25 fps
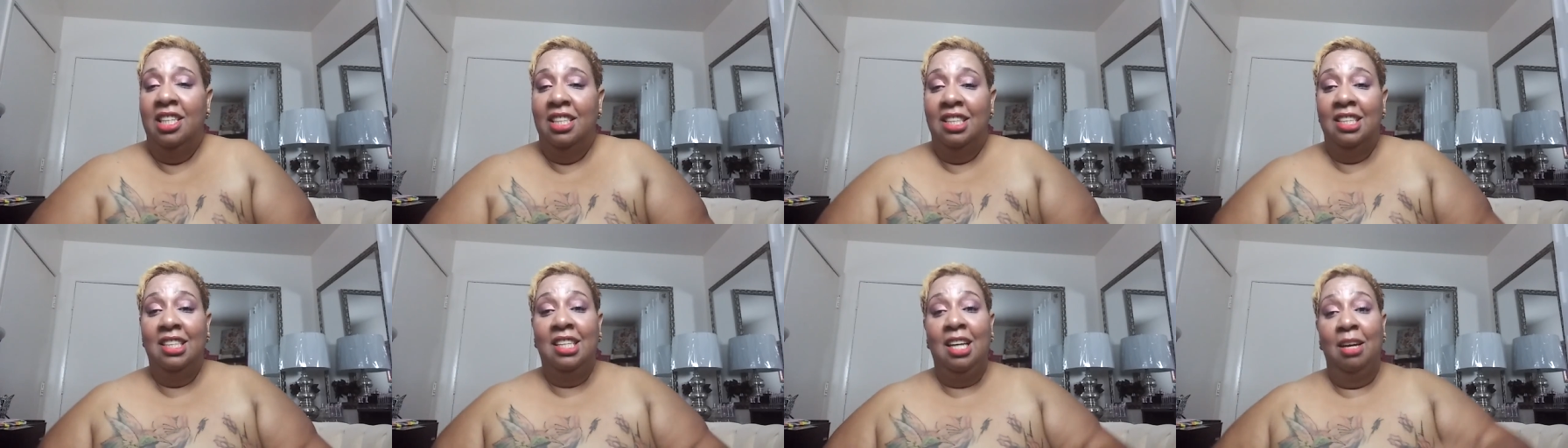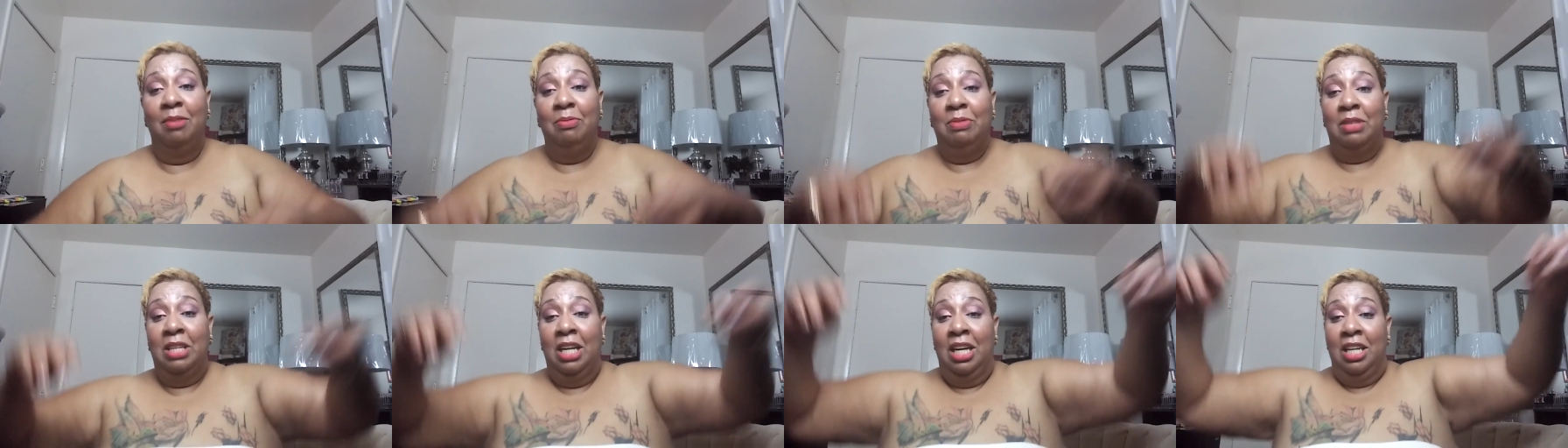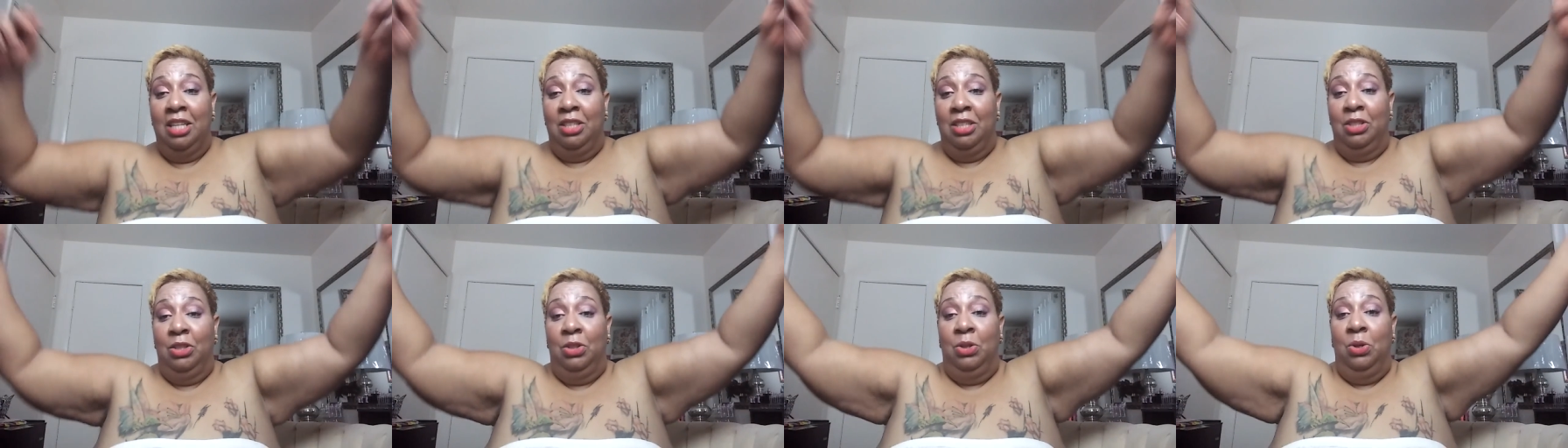
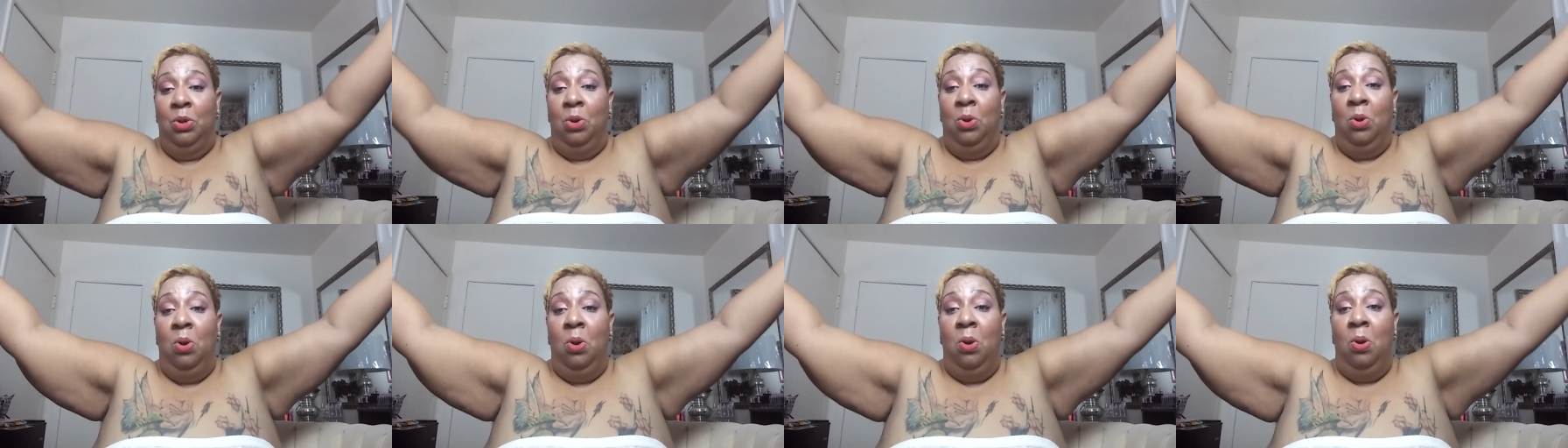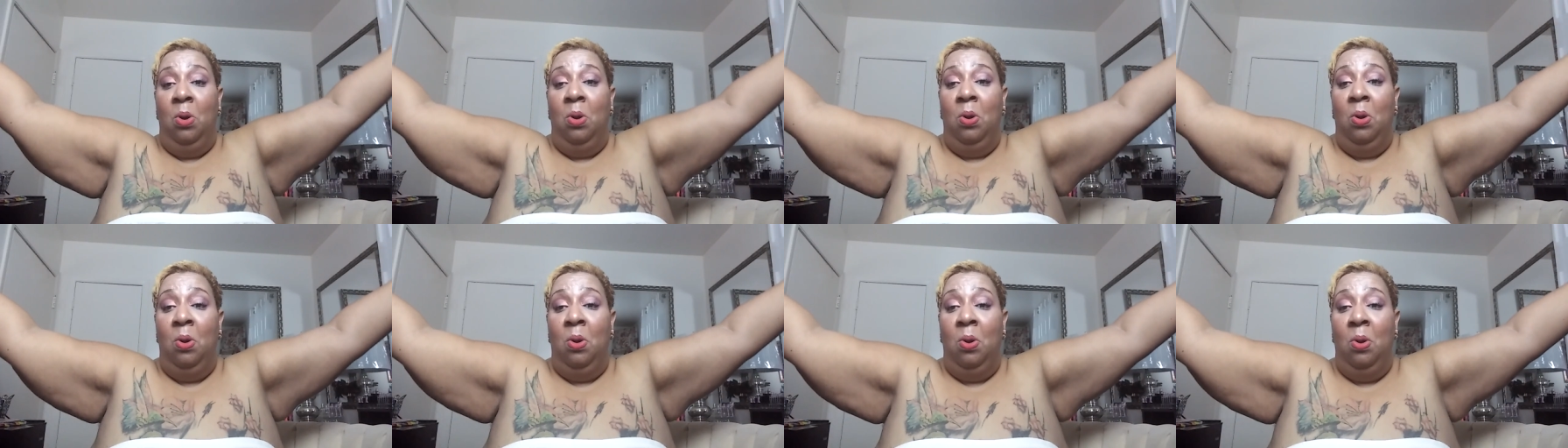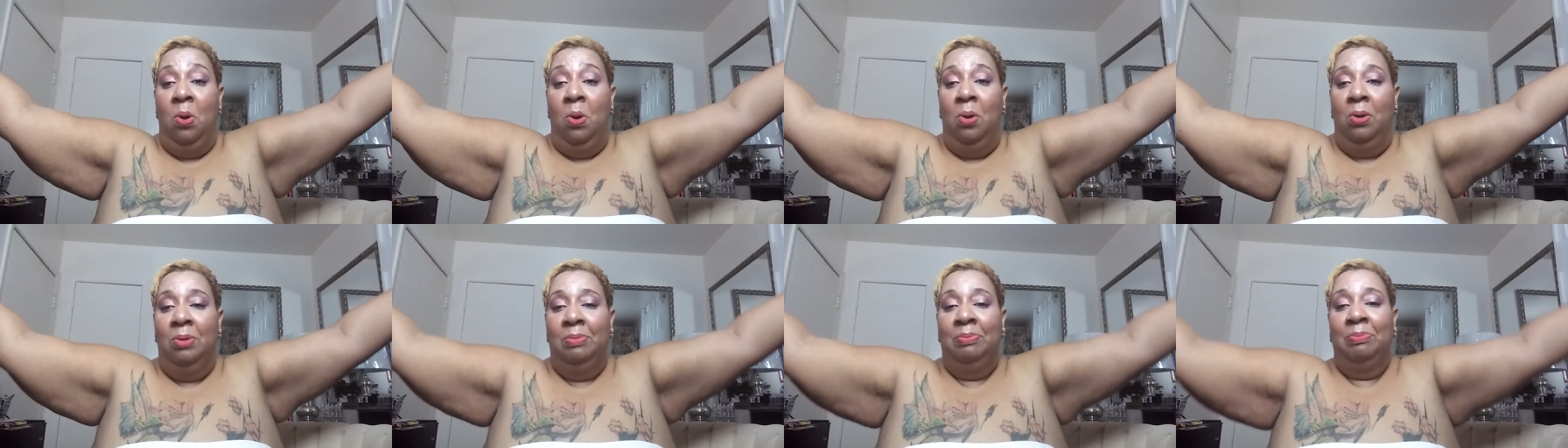something
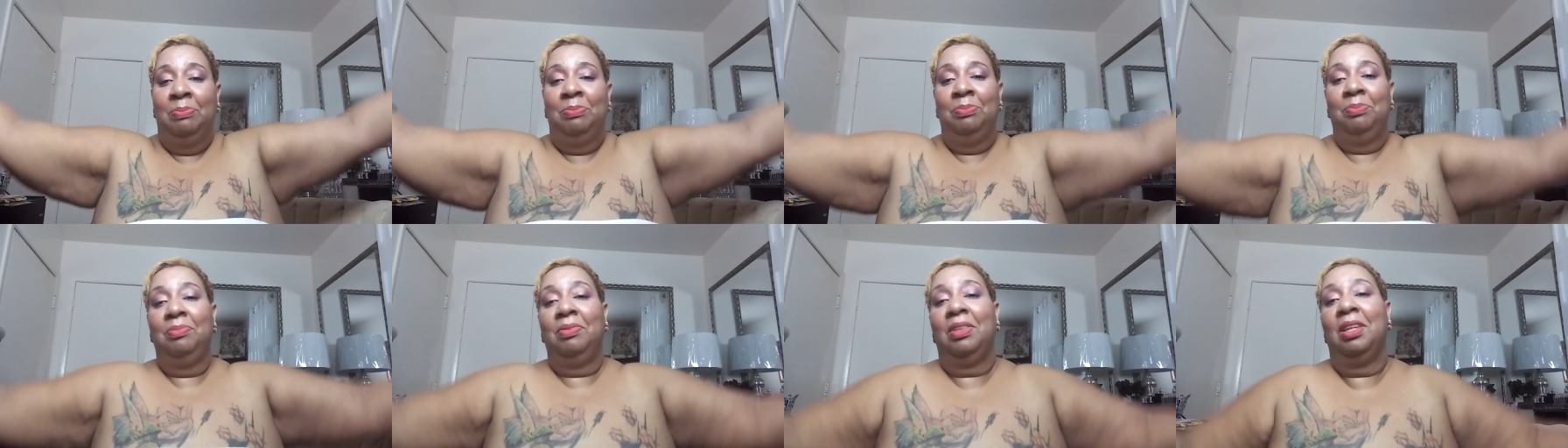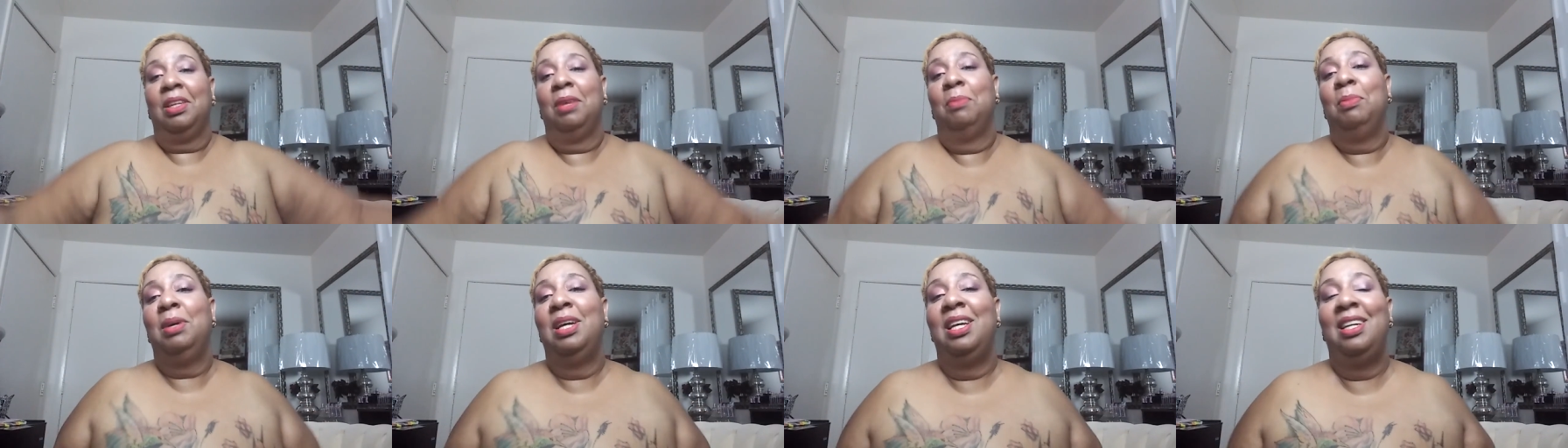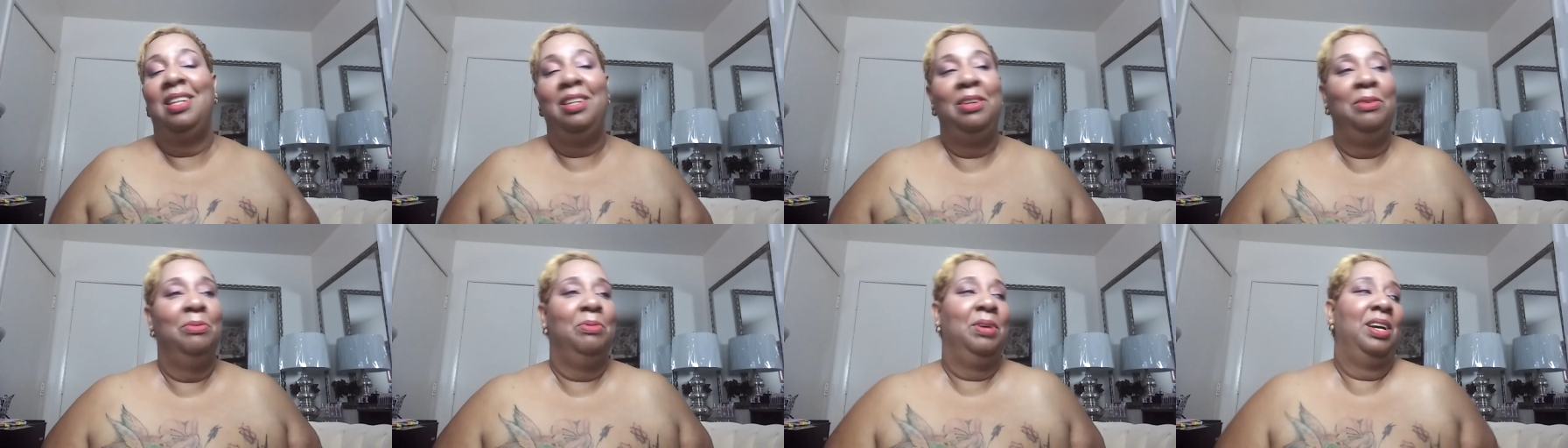new. But
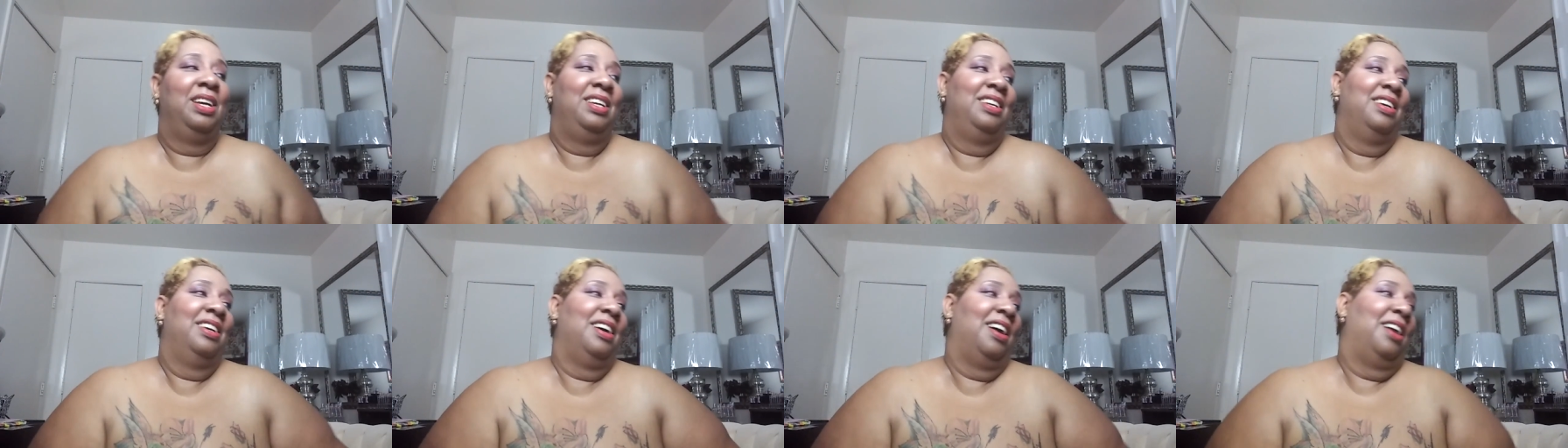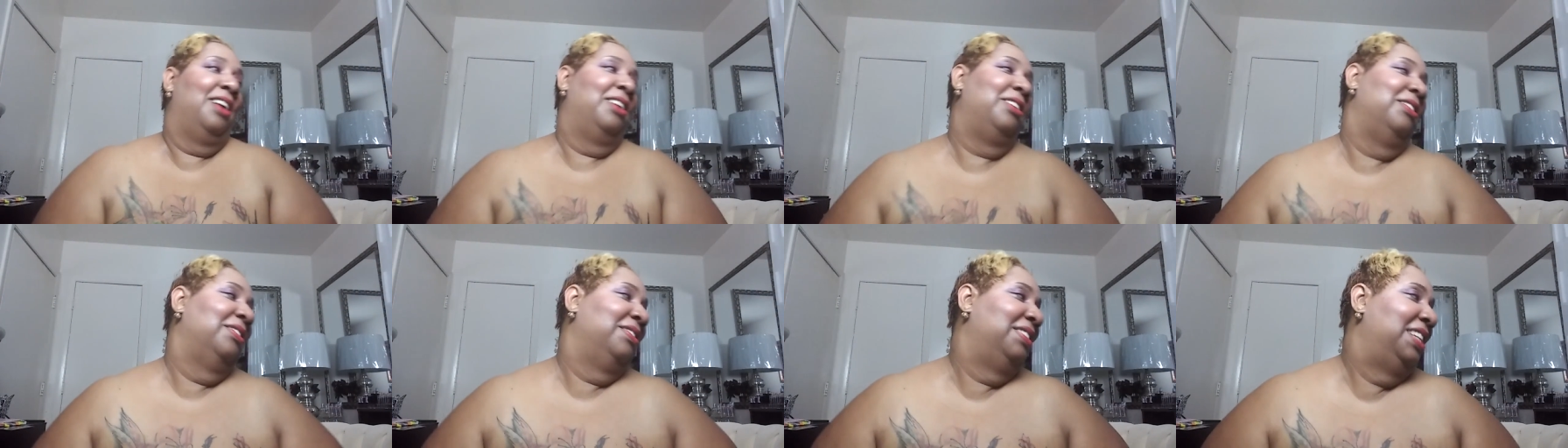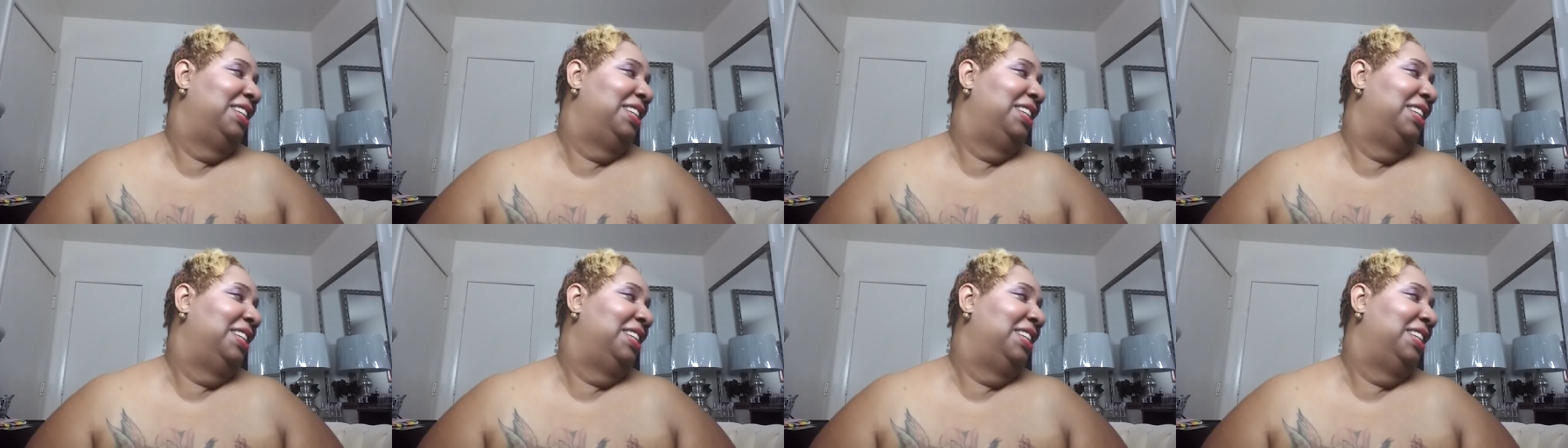anyway, y'all,